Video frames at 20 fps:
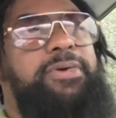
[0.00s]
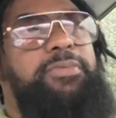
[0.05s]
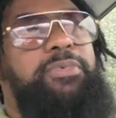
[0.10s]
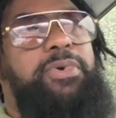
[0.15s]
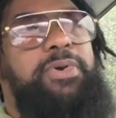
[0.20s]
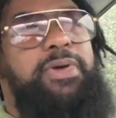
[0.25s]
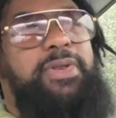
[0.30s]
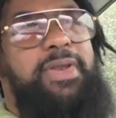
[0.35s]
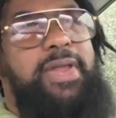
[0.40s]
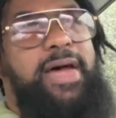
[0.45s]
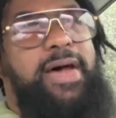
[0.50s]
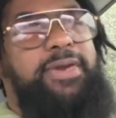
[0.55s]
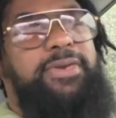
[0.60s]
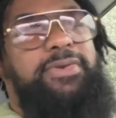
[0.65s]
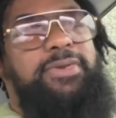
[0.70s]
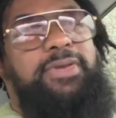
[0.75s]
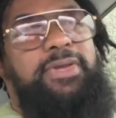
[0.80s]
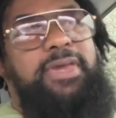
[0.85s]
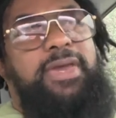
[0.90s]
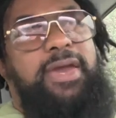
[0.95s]
will allow
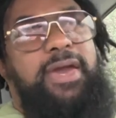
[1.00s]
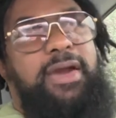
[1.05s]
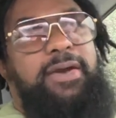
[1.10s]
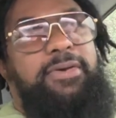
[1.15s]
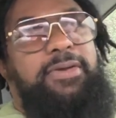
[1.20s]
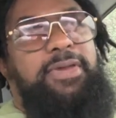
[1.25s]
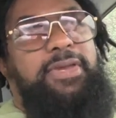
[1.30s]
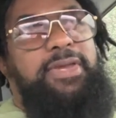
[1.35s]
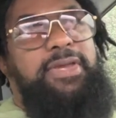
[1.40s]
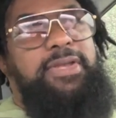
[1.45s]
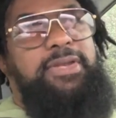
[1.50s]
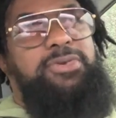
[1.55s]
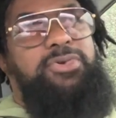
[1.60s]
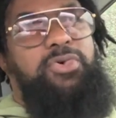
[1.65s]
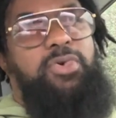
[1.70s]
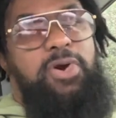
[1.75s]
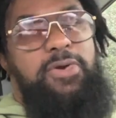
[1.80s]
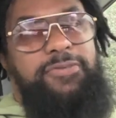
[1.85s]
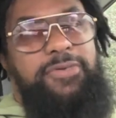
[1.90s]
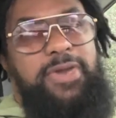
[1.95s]
you to carry in
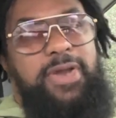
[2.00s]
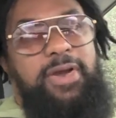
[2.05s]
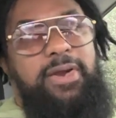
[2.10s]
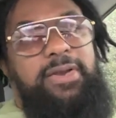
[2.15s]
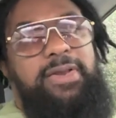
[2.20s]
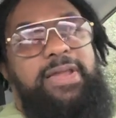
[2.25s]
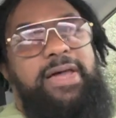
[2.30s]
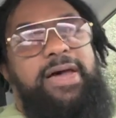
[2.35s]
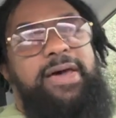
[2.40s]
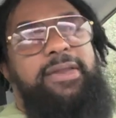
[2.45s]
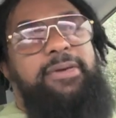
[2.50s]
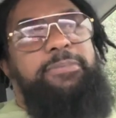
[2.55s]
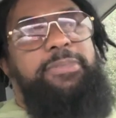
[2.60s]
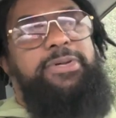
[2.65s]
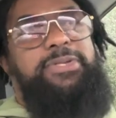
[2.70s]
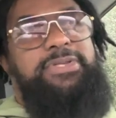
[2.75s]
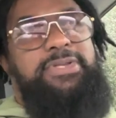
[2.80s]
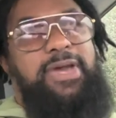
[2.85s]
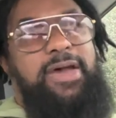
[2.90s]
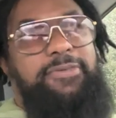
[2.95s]
North Carolina,
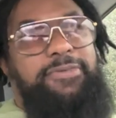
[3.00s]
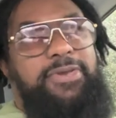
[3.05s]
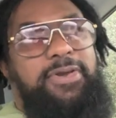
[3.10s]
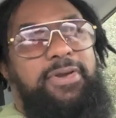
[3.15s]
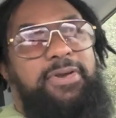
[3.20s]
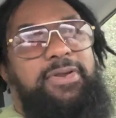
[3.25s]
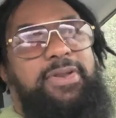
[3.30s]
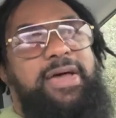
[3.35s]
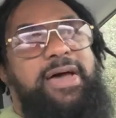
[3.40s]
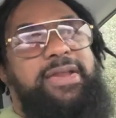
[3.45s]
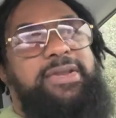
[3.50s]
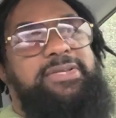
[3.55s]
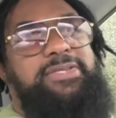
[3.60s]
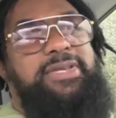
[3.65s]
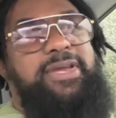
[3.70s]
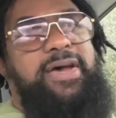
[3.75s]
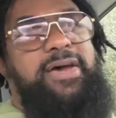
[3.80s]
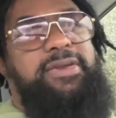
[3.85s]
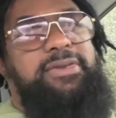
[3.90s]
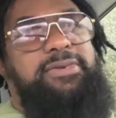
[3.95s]
but South Carolina is
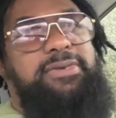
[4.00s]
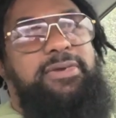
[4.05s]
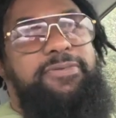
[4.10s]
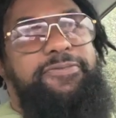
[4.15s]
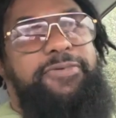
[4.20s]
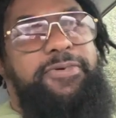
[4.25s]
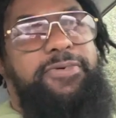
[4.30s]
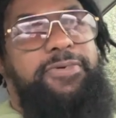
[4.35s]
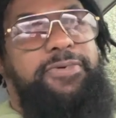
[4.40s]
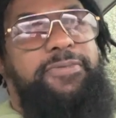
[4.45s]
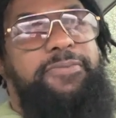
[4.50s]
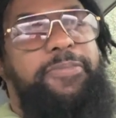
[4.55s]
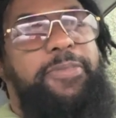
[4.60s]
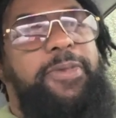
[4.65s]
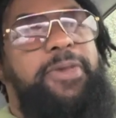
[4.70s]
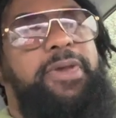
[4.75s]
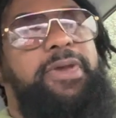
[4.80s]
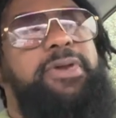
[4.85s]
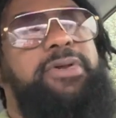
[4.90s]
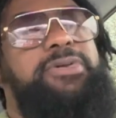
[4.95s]
kind of difficult.
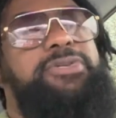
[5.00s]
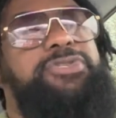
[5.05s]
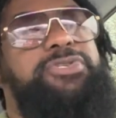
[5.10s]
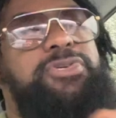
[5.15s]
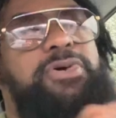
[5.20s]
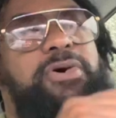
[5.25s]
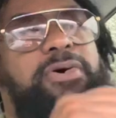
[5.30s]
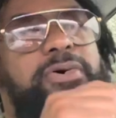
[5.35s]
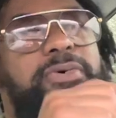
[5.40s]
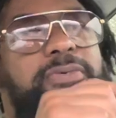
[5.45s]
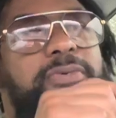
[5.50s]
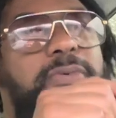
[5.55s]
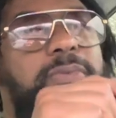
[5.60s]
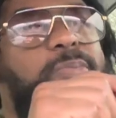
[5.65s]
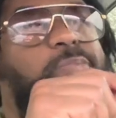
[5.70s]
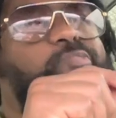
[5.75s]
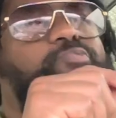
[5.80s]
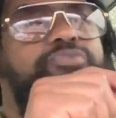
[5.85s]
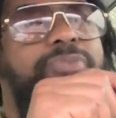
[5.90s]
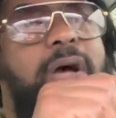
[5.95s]
So
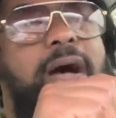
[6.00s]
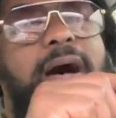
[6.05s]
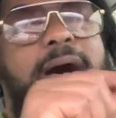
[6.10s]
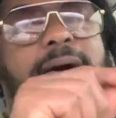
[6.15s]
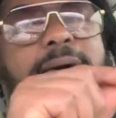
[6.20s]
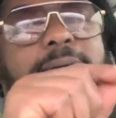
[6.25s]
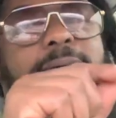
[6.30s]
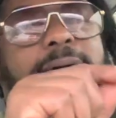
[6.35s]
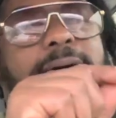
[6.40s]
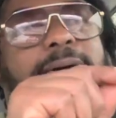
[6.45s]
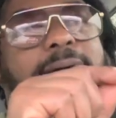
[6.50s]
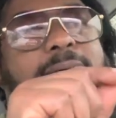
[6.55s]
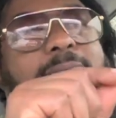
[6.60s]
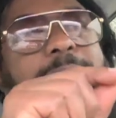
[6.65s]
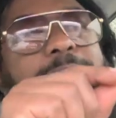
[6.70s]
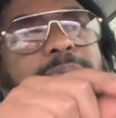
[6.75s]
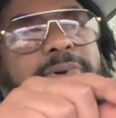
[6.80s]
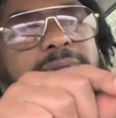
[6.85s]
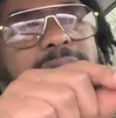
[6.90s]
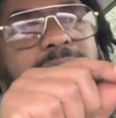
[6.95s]

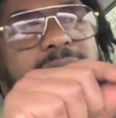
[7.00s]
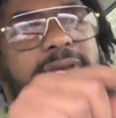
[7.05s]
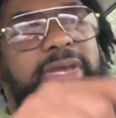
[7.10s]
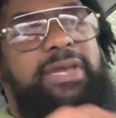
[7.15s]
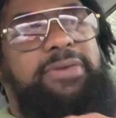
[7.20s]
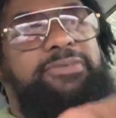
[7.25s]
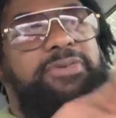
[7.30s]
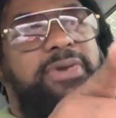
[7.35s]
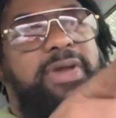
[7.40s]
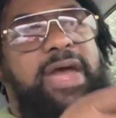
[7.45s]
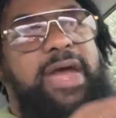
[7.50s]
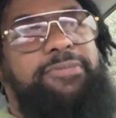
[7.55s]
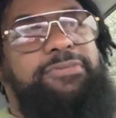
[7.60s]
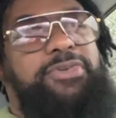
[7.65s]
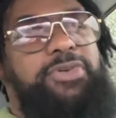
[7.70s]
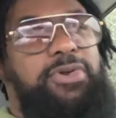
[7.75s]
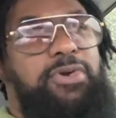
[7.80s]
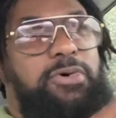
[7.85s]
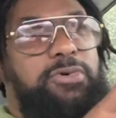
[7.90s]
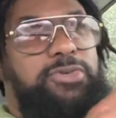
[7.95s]
I believe you have
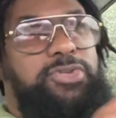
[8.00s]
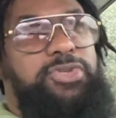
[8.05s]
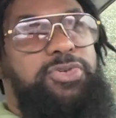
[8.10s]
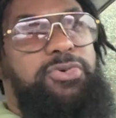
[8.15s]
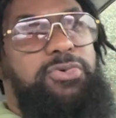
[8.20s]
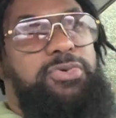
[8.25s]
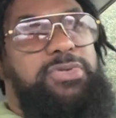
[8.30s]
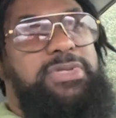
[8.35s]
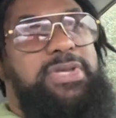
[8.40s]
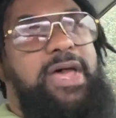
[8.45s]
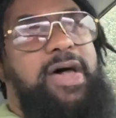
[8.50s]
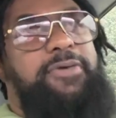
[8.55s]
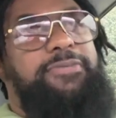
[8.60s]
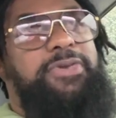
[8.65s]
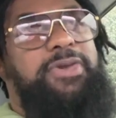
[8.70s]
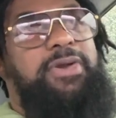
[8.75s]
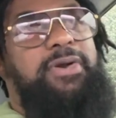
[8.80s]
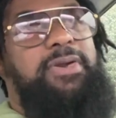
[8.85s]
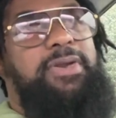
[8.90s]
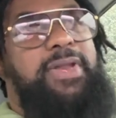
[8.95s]
to go to
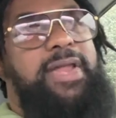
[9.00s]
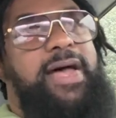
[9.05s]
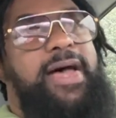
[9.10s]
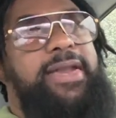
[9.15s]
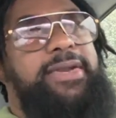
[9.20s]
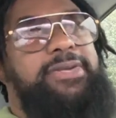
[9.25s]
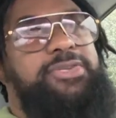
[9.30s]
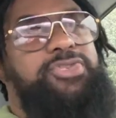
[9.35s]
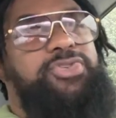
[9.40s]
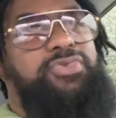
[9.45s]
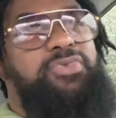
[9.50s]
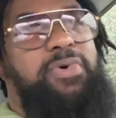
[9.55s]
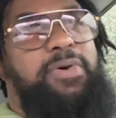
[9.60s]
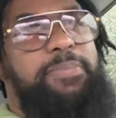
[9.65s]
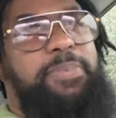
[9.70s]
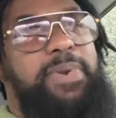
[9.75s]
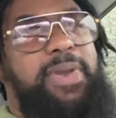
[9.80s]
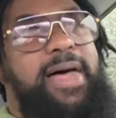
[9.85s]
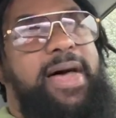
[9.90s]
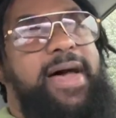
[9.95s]
South Carolina to
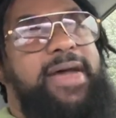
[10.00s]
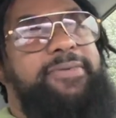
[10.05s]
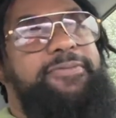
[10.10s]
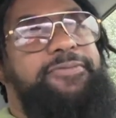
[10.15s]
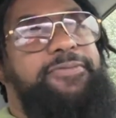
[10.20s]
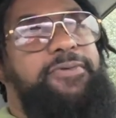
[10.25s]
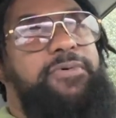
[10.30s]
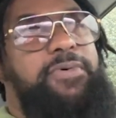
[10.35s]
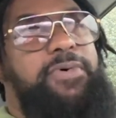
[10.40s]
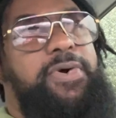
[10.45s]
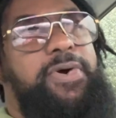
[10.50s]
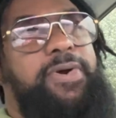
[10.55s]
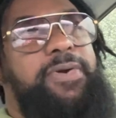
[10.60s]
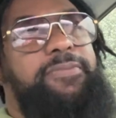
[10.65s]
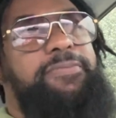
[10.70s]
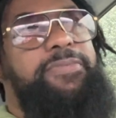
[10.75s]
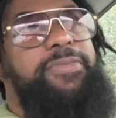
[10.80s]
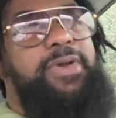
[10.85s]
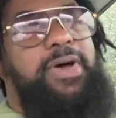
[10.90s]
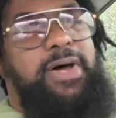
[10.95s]
apply
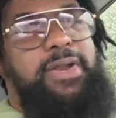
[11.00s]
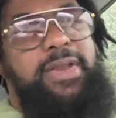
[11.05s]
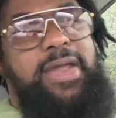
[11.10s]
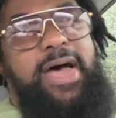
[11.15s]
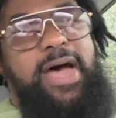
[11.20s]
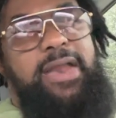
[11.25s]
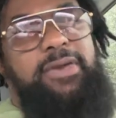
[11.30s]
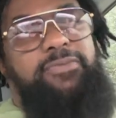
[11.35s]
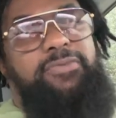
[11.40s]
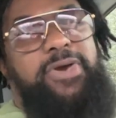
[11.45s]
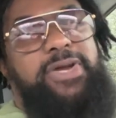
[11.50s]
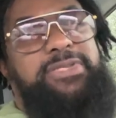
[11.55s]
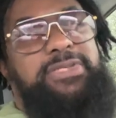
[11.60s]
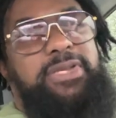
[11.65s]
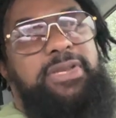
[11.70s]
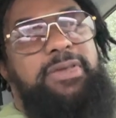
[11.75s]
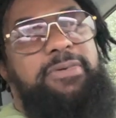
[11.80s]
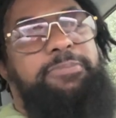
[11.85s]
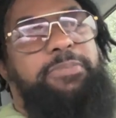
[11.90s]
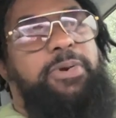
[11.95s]
for a
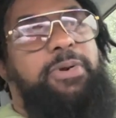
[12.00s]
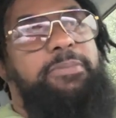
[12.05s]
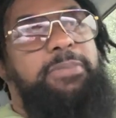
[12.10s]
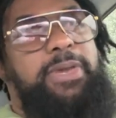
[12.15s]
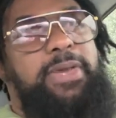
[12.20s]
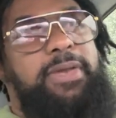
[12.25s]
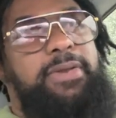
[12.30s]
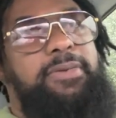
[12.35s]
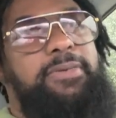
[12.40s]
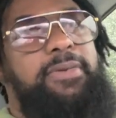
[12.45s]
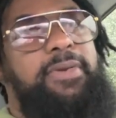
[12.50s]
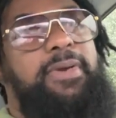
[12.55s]
non-resident permit.